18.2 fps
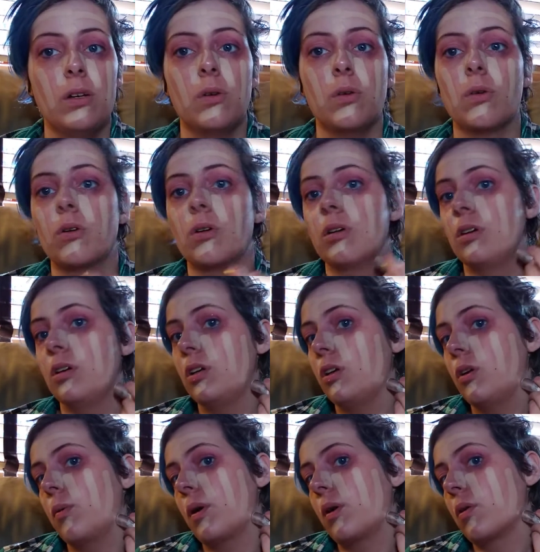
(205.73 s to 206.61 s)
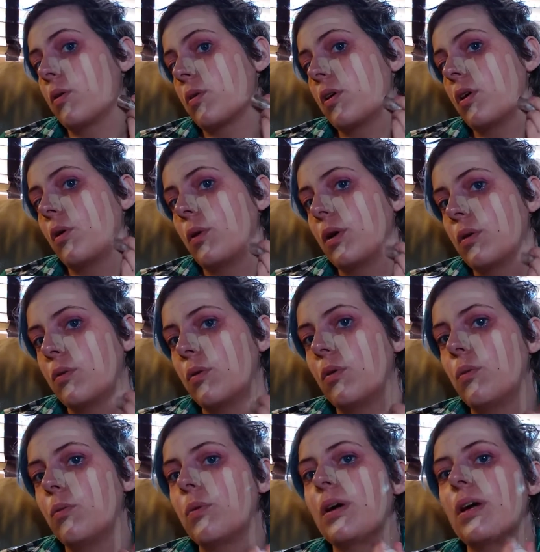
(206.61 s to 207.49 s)
nor you want to go in
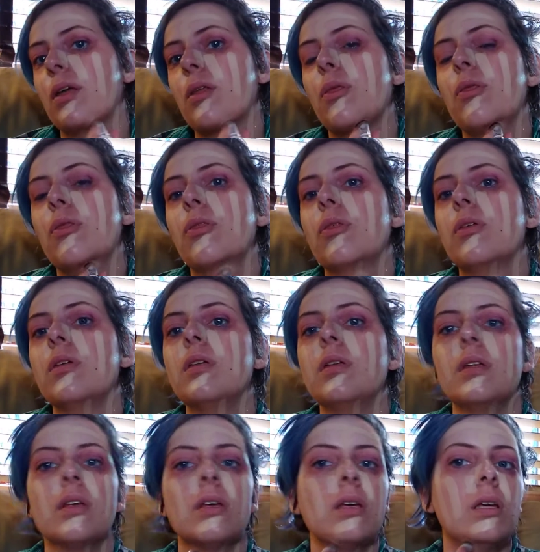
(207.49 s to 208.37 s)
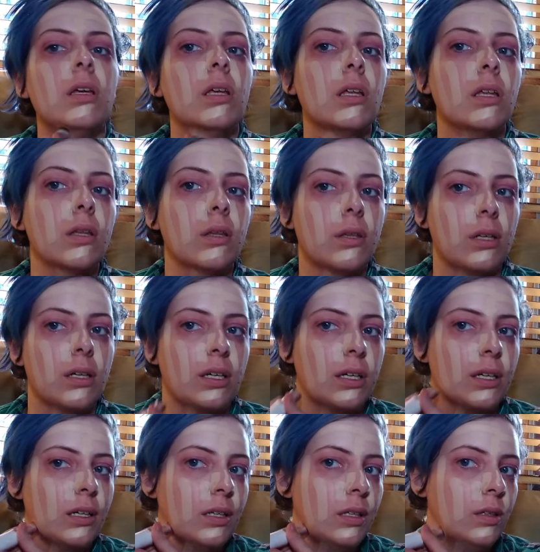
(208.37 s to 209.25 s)
with
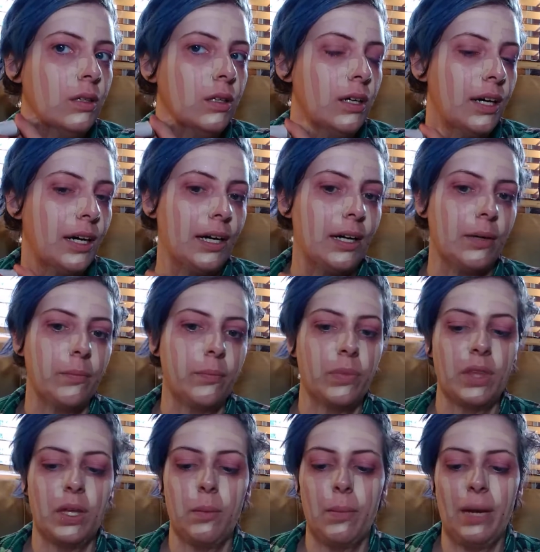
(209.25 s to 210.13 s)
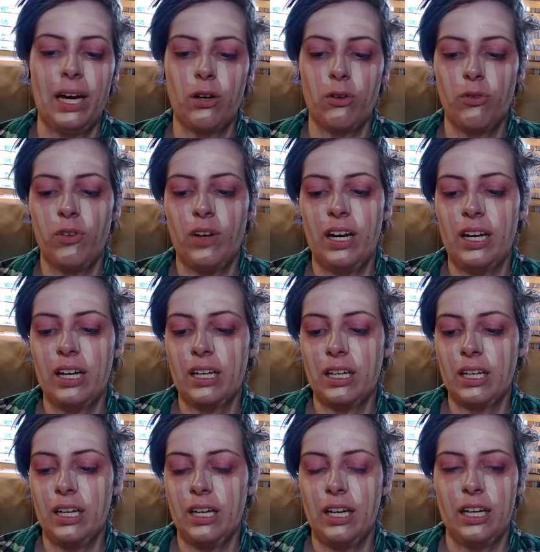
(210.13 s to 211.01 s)
the
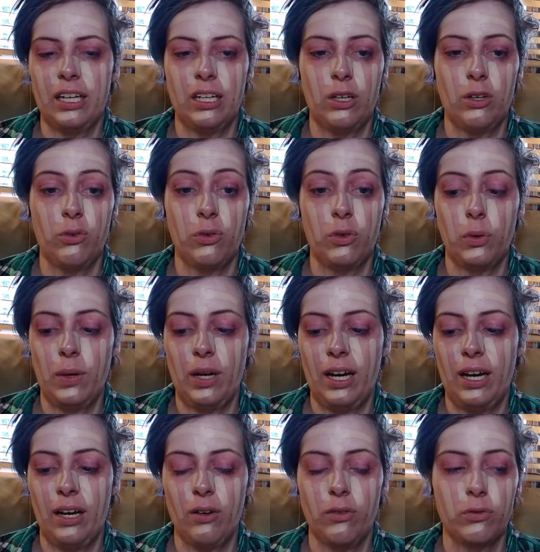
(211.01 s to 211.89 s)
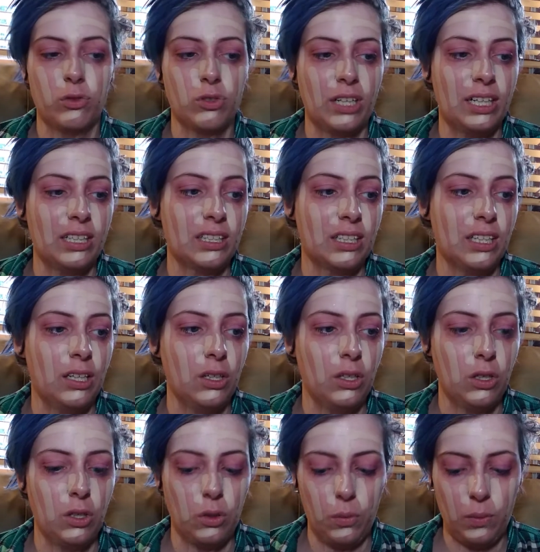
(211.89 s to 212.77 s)
mattifying, and if you have dry
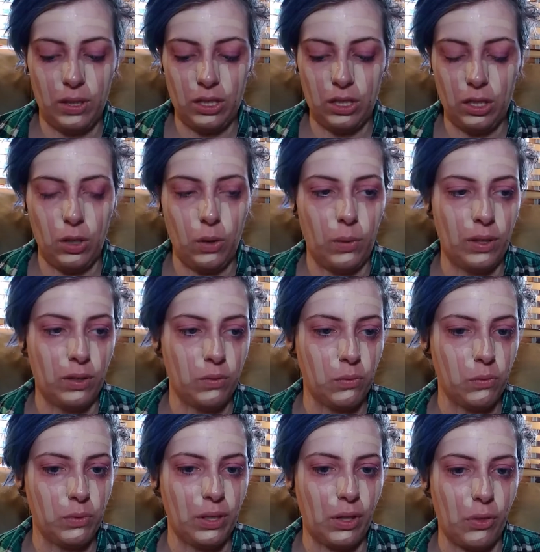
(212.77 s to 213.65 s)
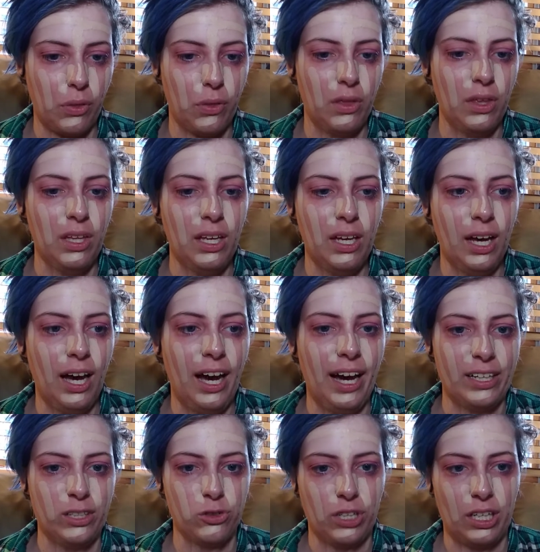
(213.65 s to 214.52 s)
skin, you want to go in with
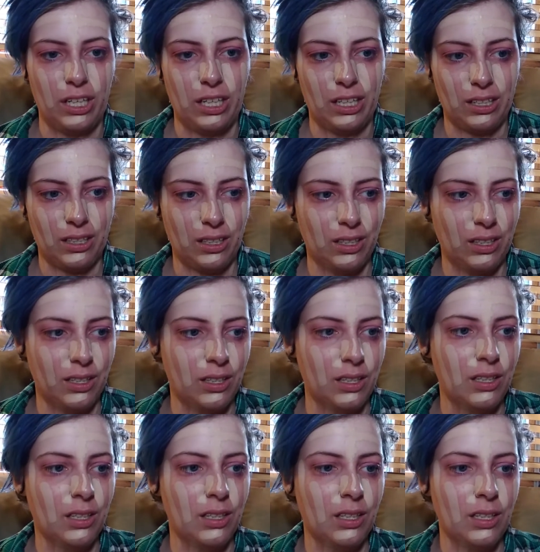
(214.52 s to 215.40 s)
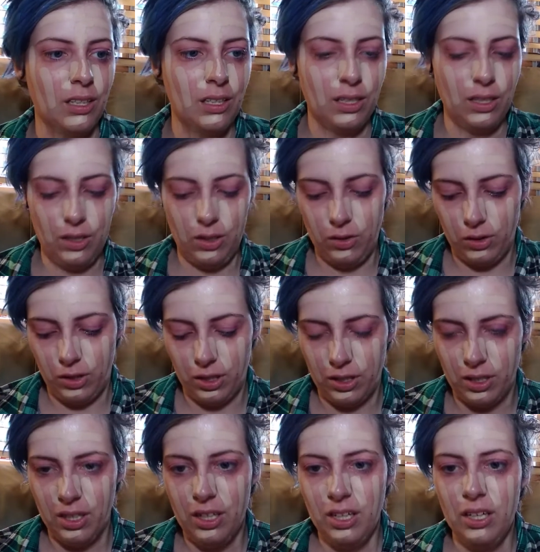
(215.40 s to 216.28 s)
hydrating
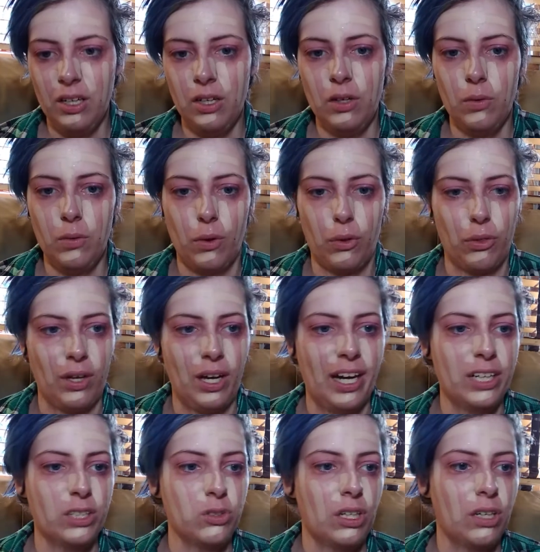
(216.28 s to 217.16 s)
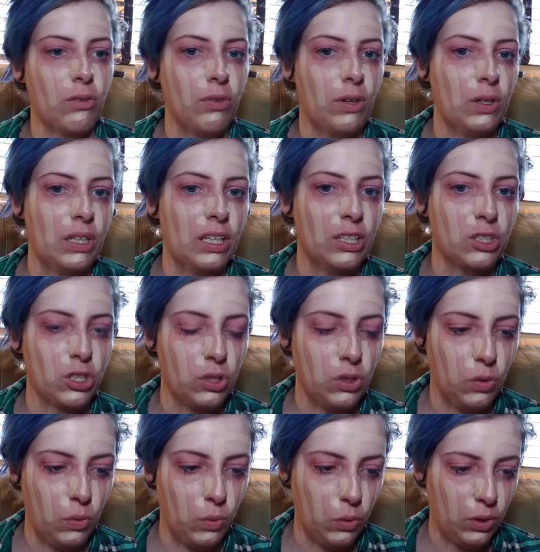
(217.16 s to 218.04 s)
or with a hydrating
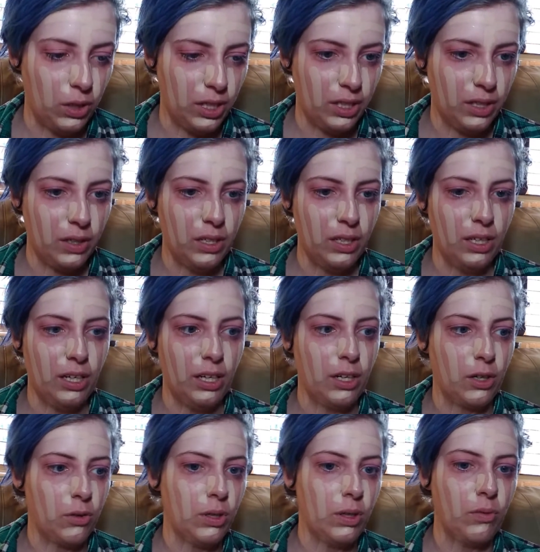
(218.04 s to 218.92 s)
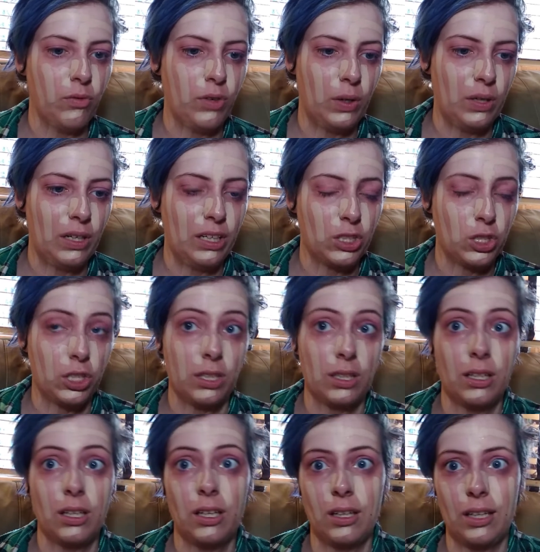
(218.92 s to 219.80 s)
foundation or a cream
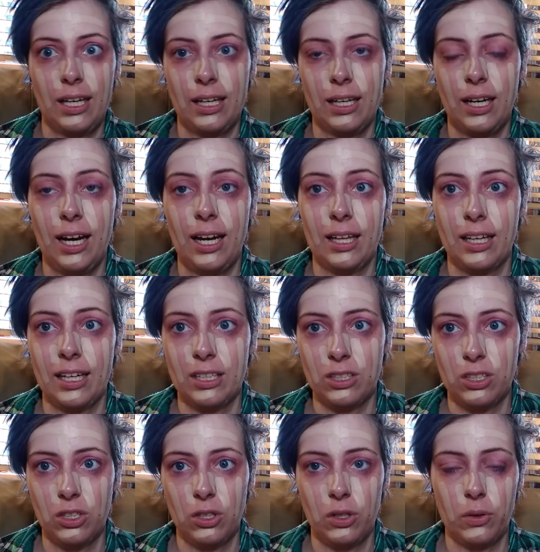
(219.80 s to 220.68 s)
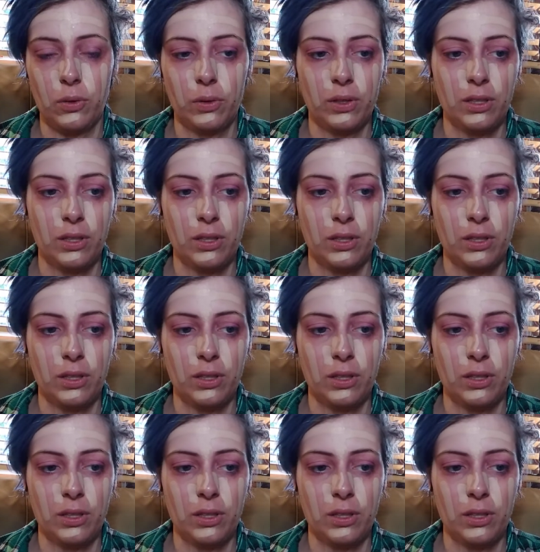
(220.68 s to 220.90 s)
foundation like I like to do.